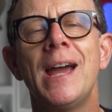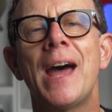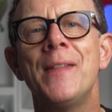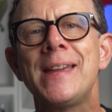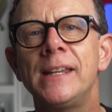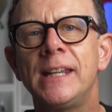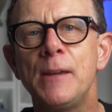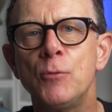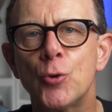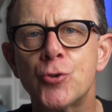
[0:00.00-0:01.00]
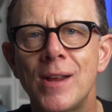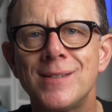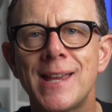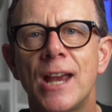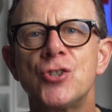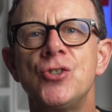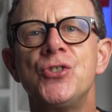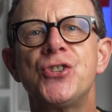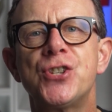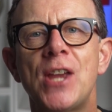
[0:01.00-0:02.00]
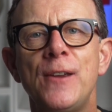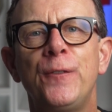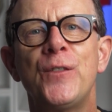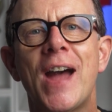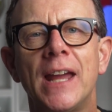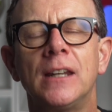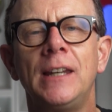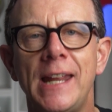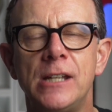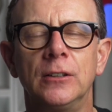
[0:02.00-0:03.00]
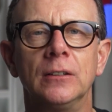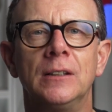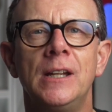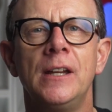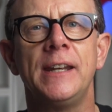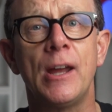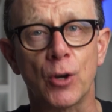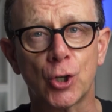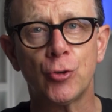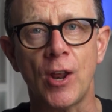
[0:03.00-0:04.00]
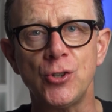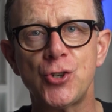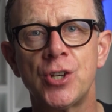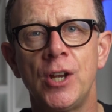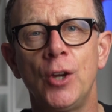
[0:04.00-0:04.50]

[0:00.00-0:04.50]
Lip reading: and they can keep your transactions safe and legal. Now at Crunch,